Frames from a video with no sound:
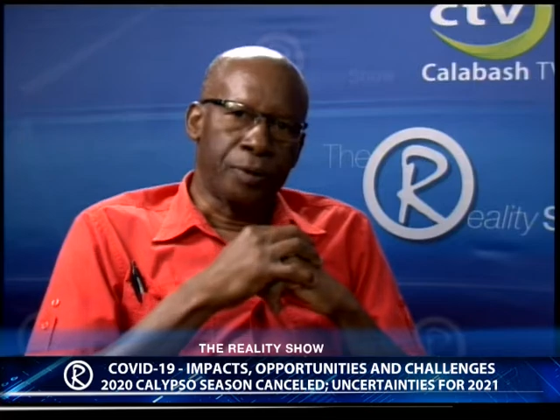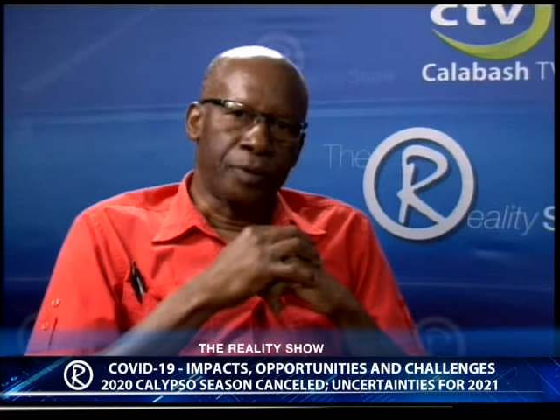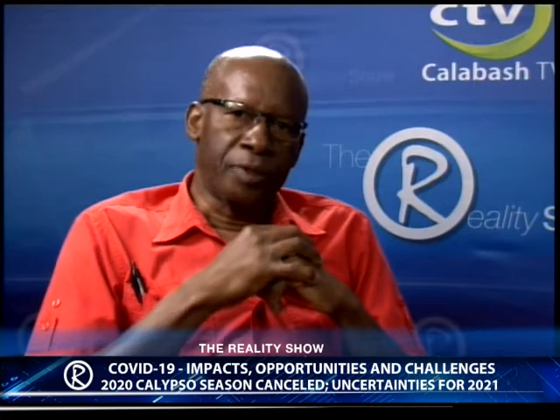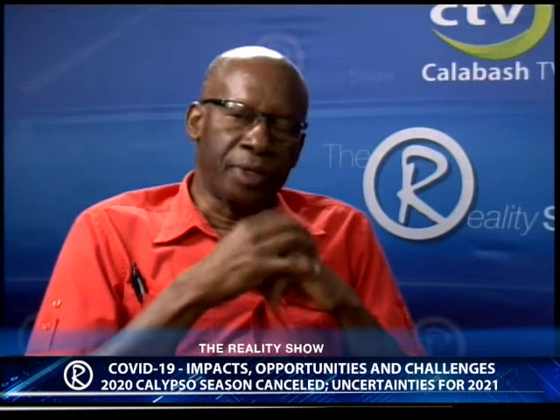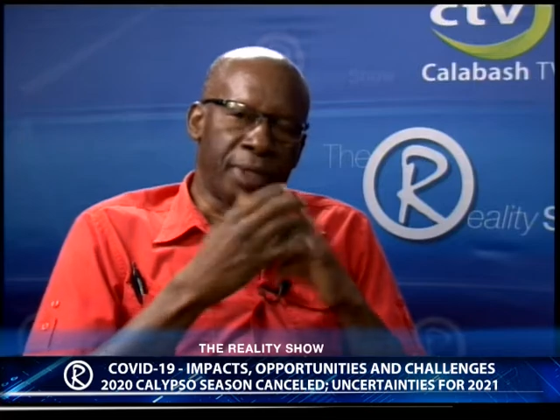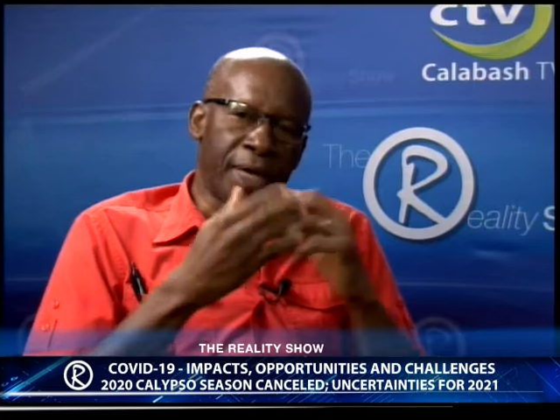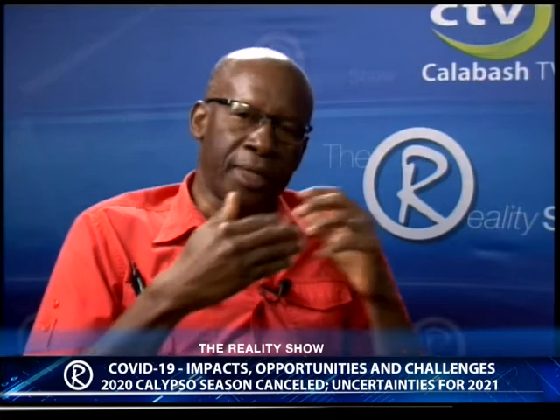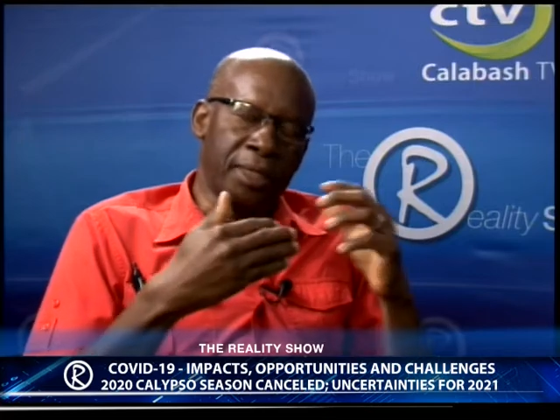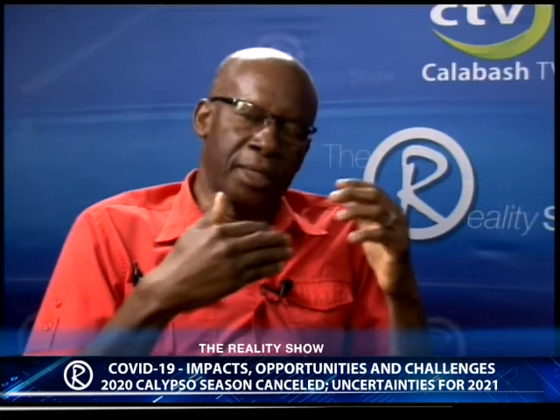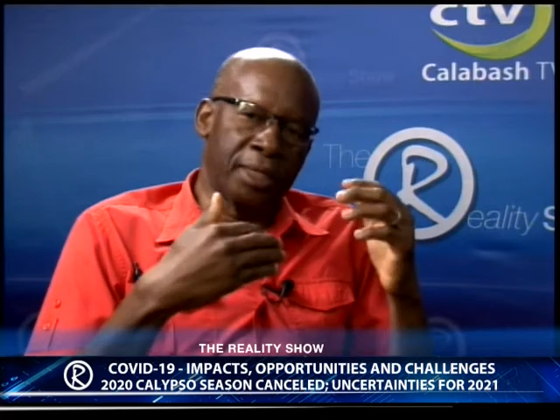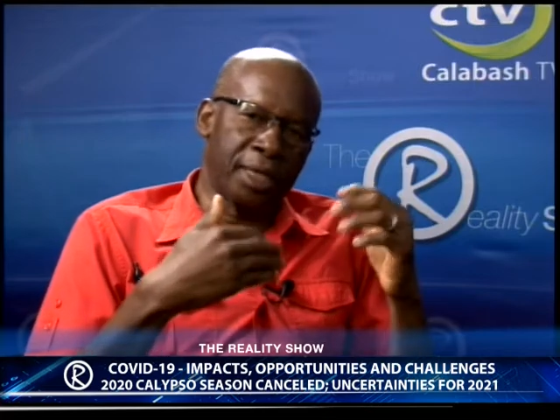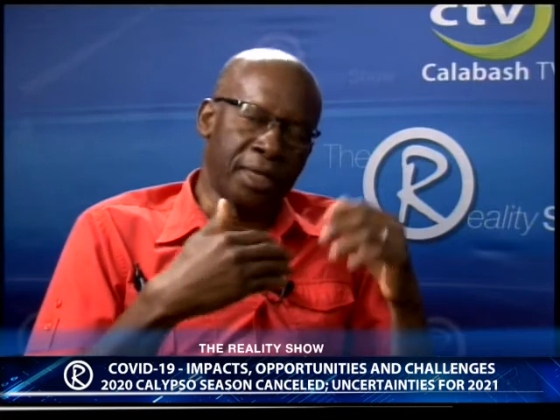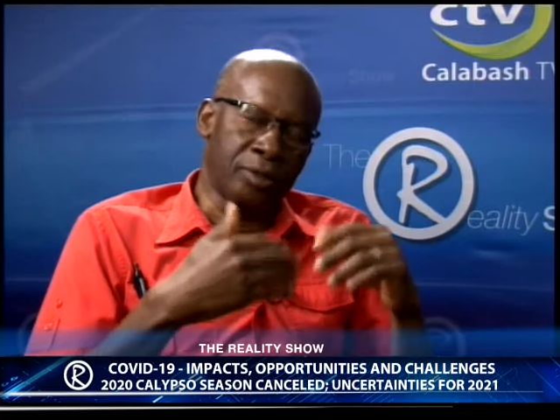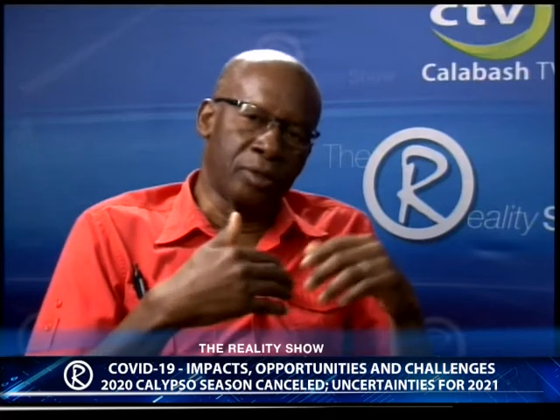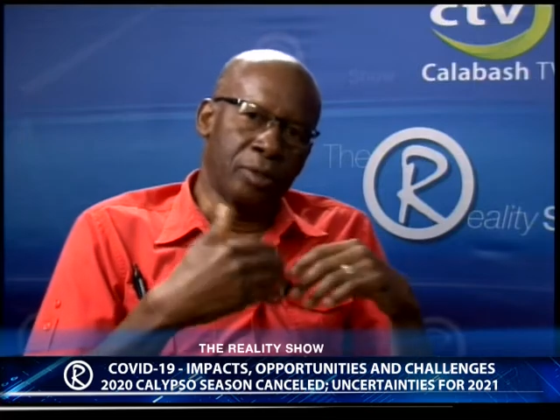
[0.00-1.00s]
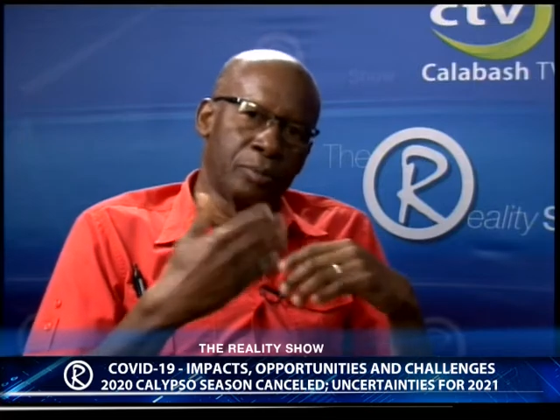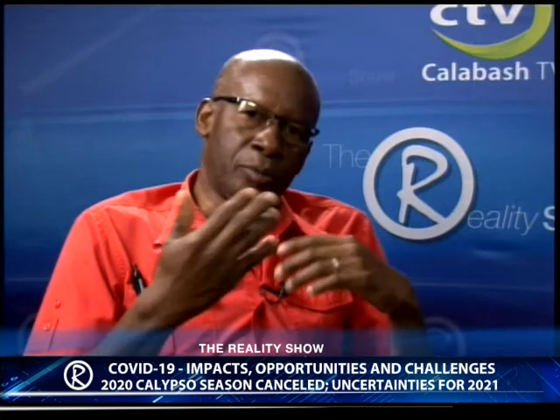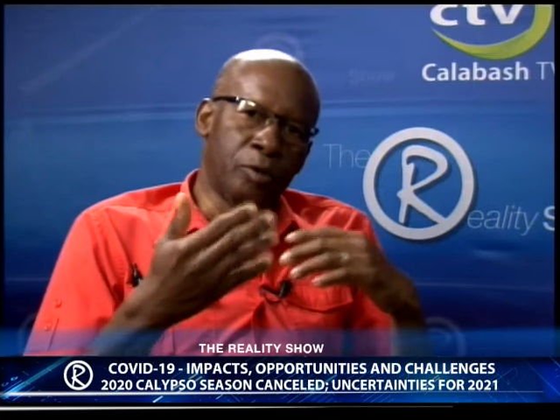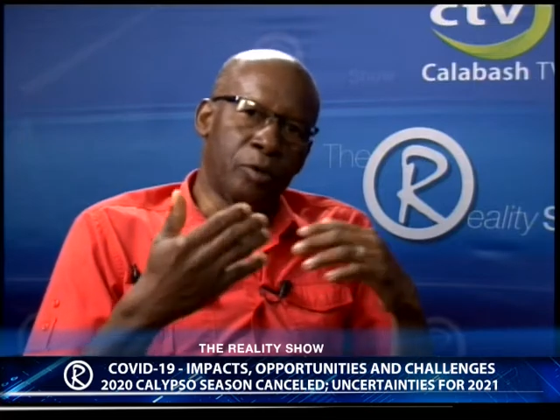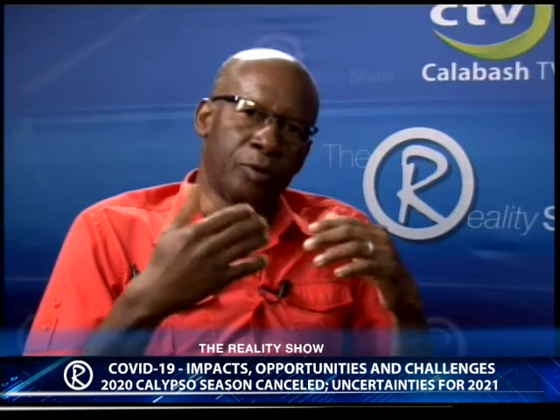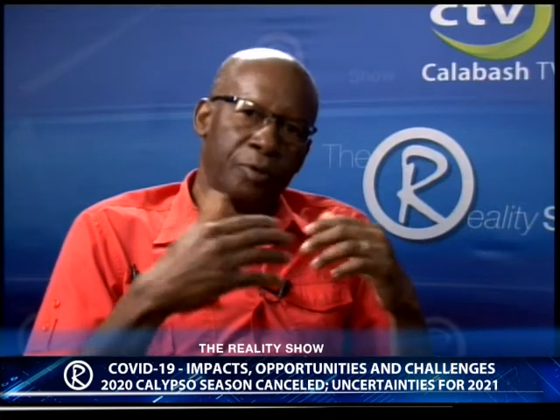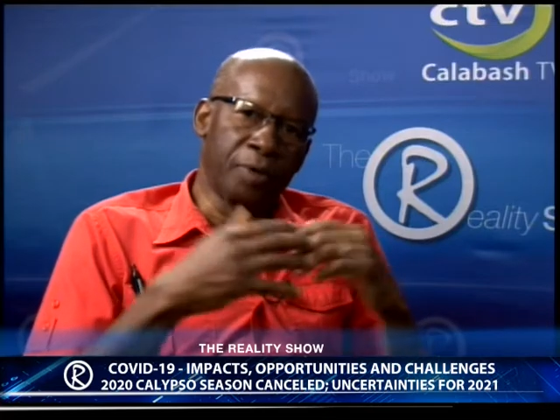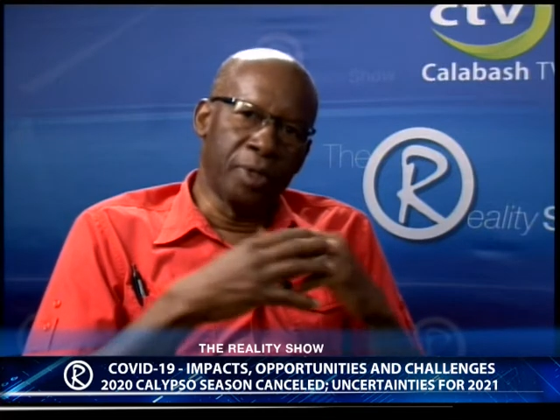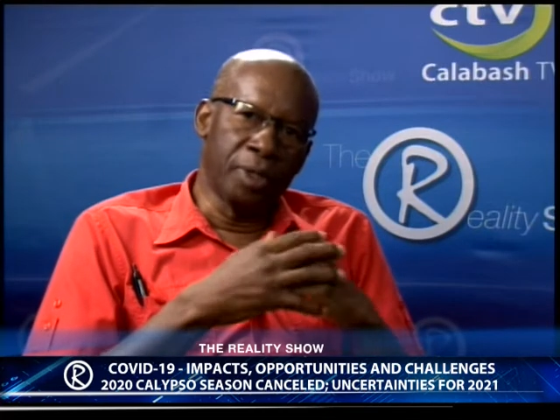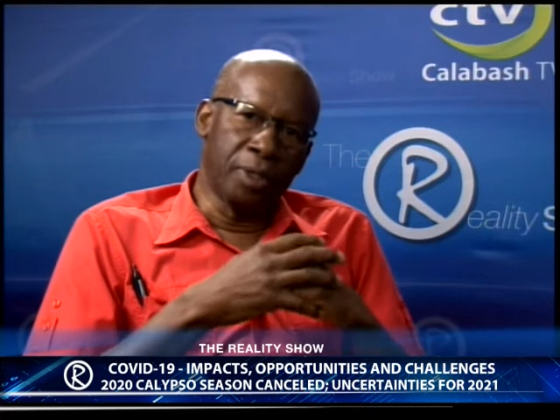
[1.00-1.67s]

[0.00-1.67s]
thing that it has not moved